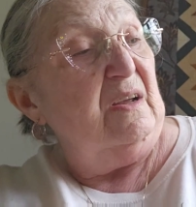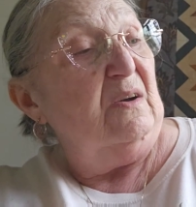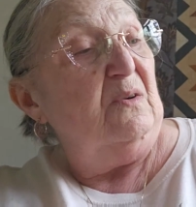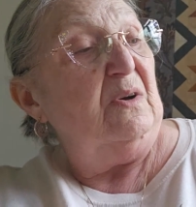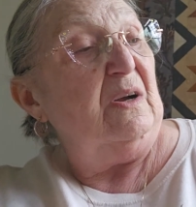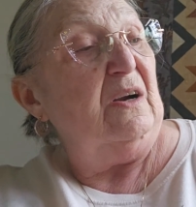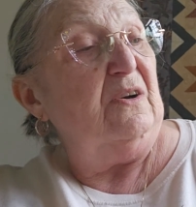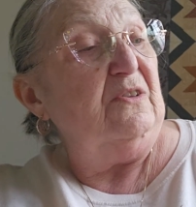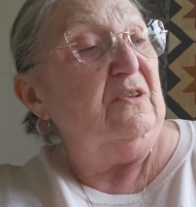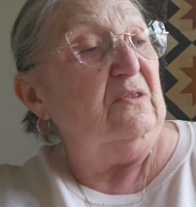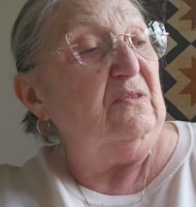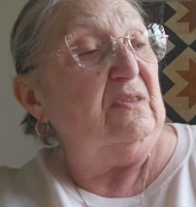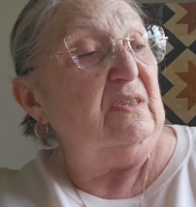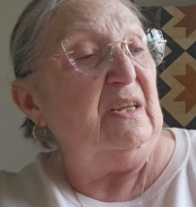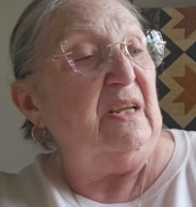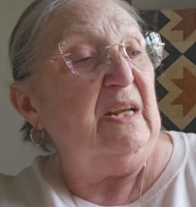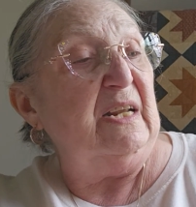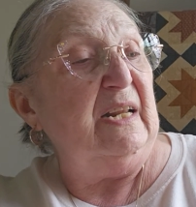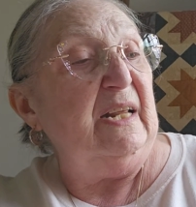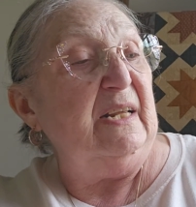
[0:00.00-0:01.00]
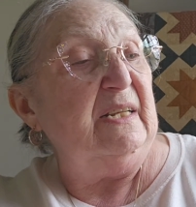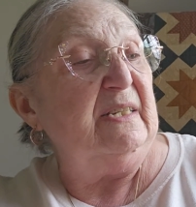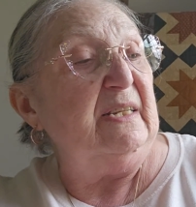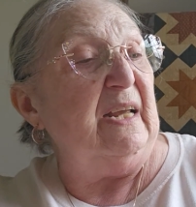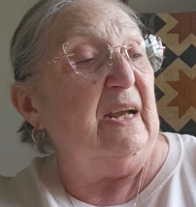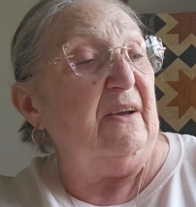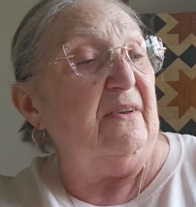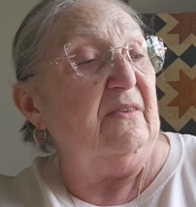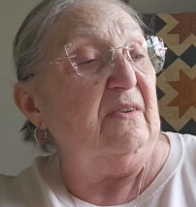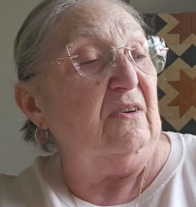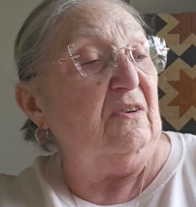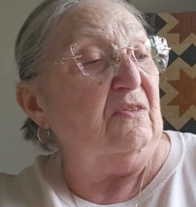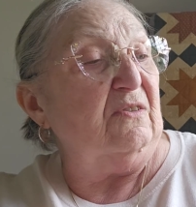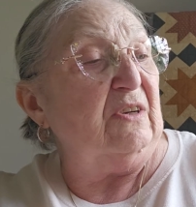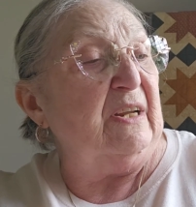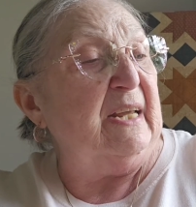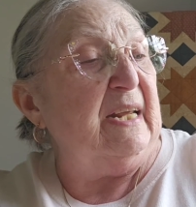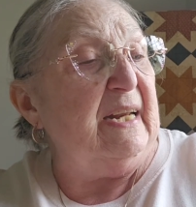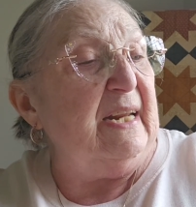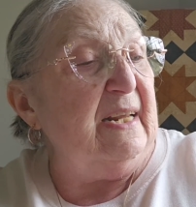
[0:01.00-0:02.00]
Are those kitties? Yeah, they're
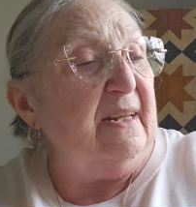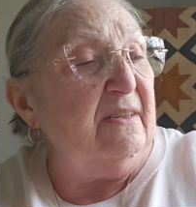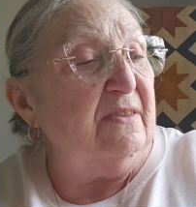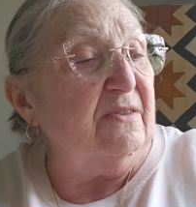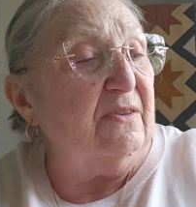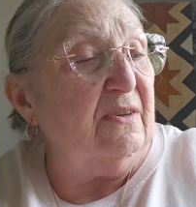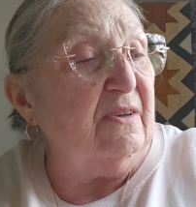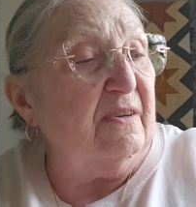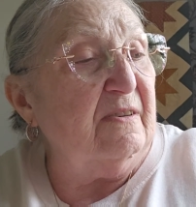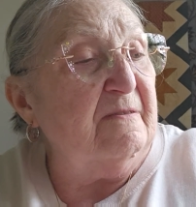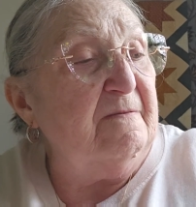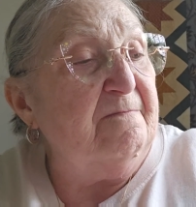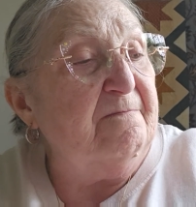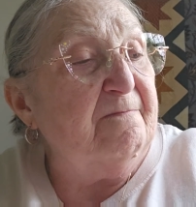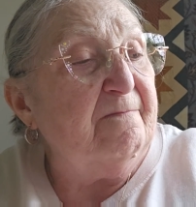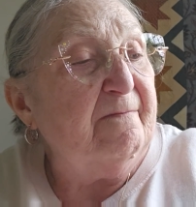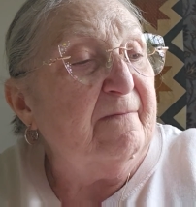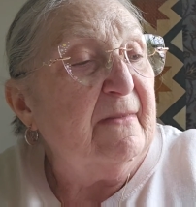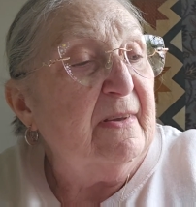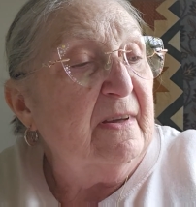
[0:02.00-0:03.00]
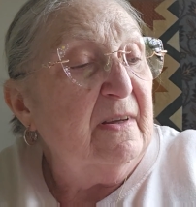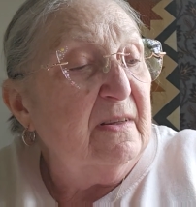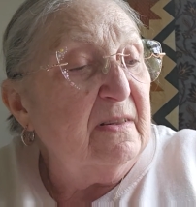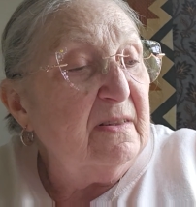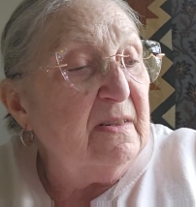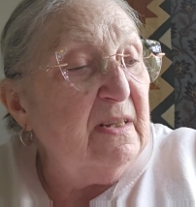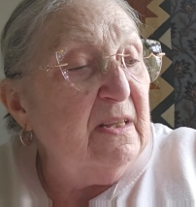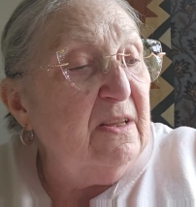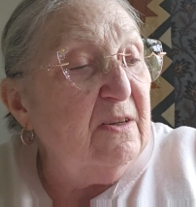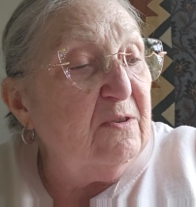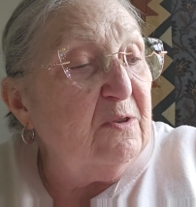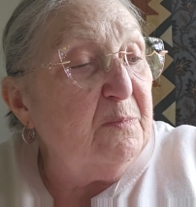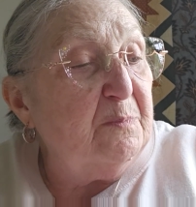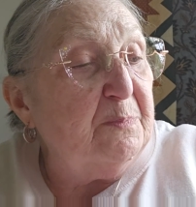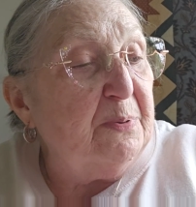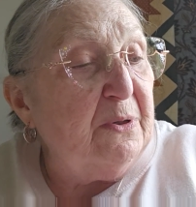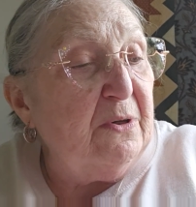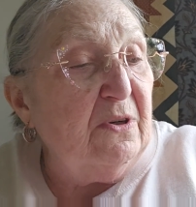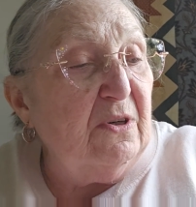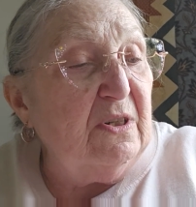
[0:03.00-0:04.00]
kitties, or see, there's
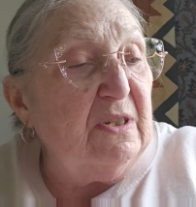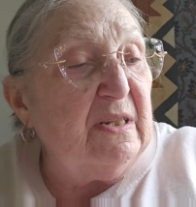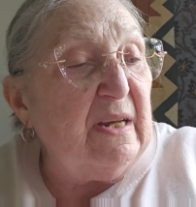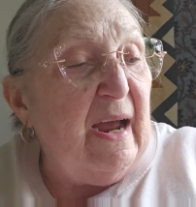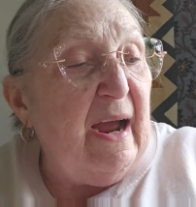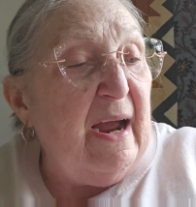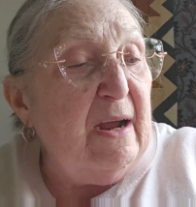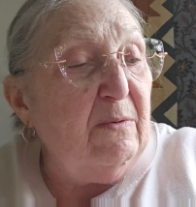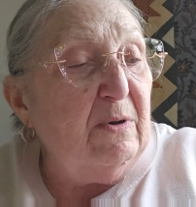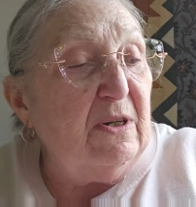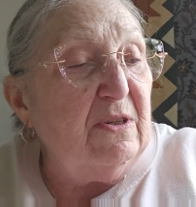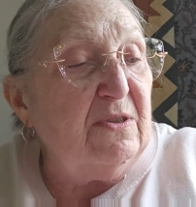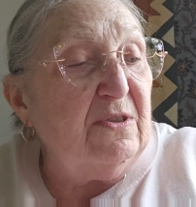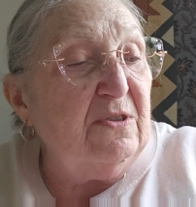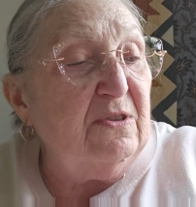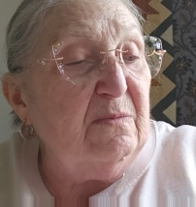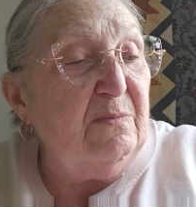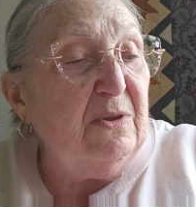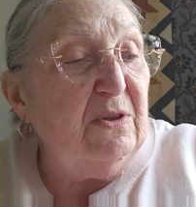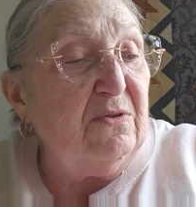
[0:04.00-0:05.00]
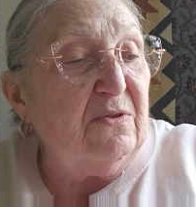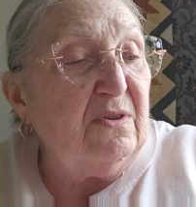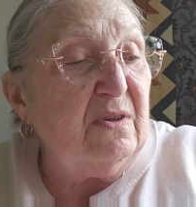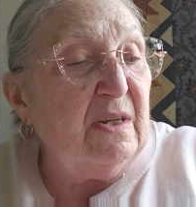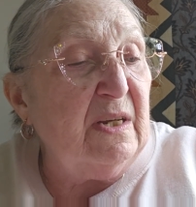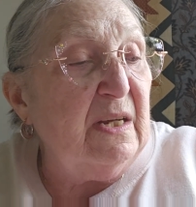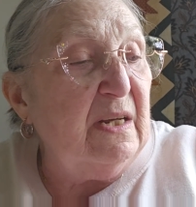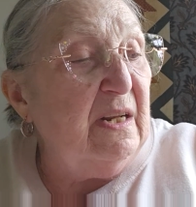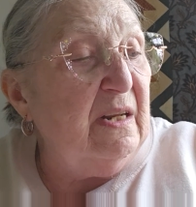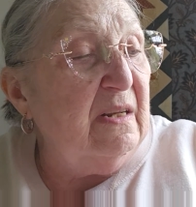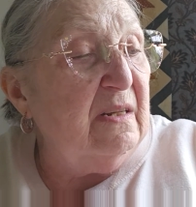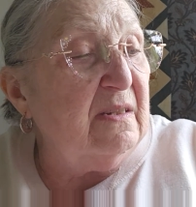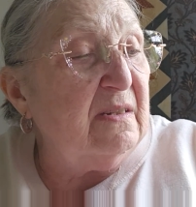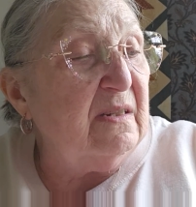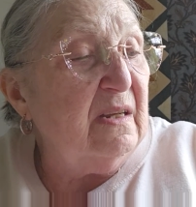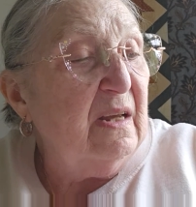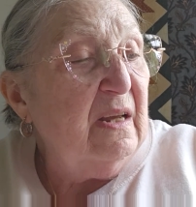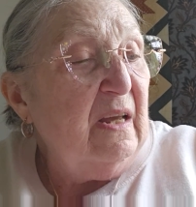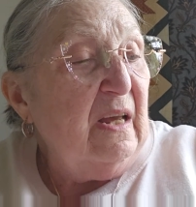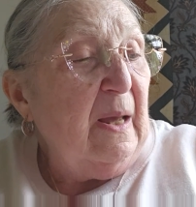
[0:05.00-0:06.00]
birds. I would assume those are kitties,
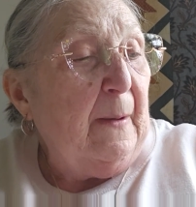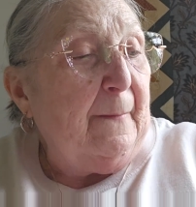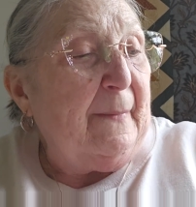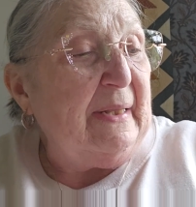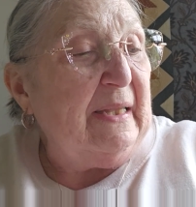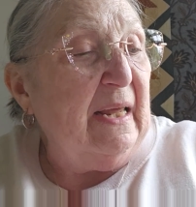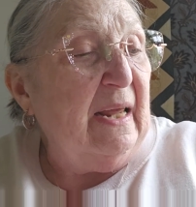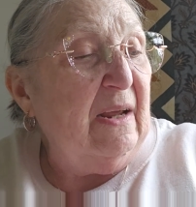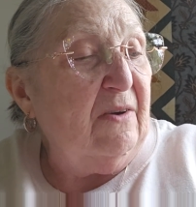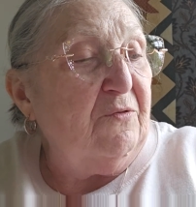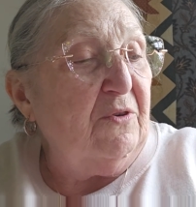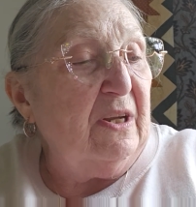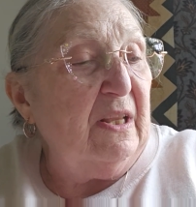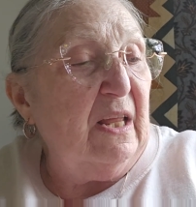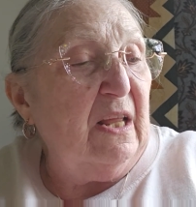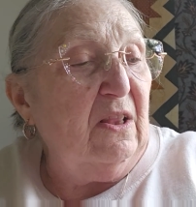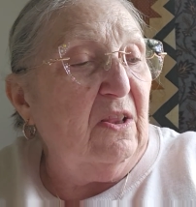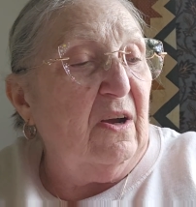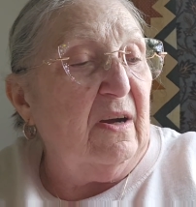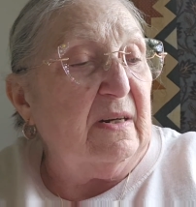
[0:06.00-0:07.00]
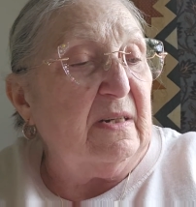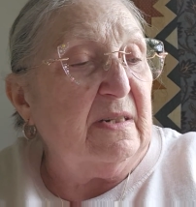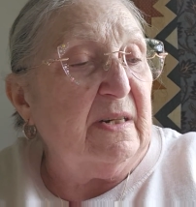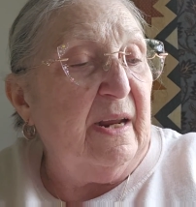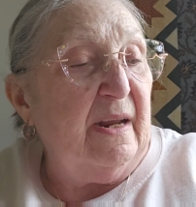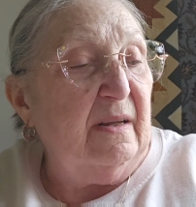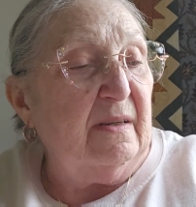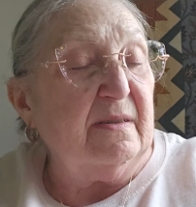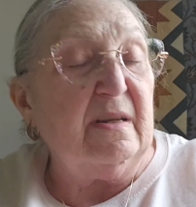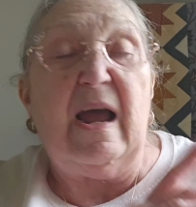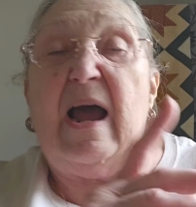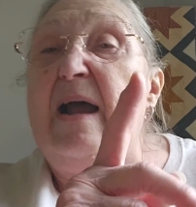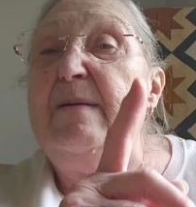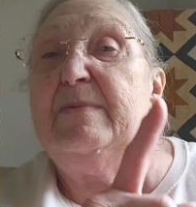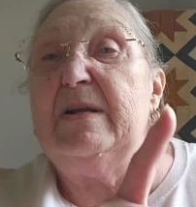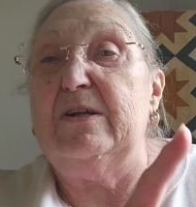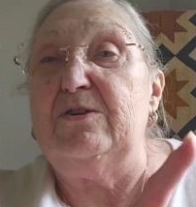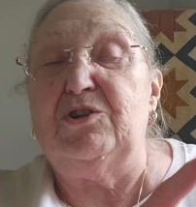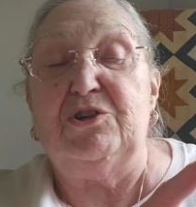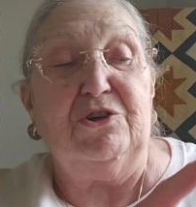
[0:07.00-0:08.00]
but they have really long tails. I'm
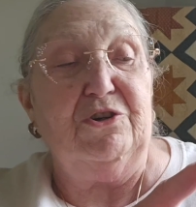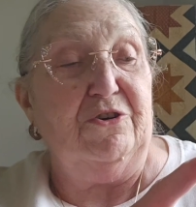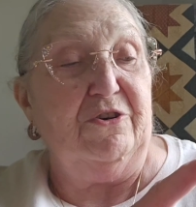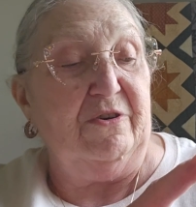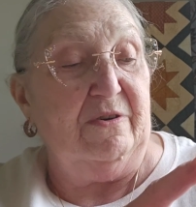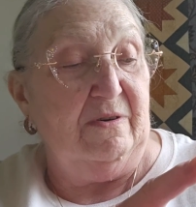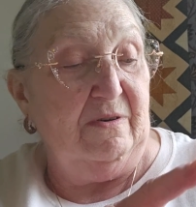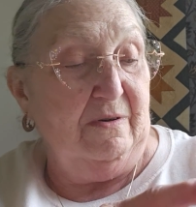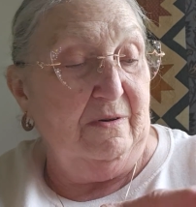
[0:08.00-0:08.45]
not sure.